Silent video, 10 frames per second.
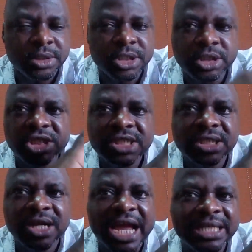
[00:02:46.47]
So
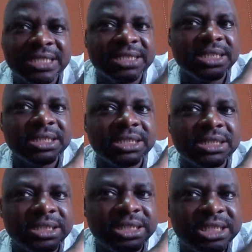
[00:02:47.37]
Jesus Christ
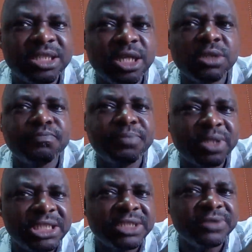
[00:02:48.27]
did not
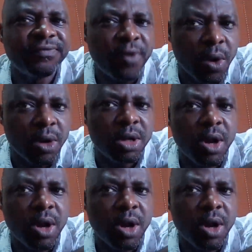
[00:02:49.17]
preach for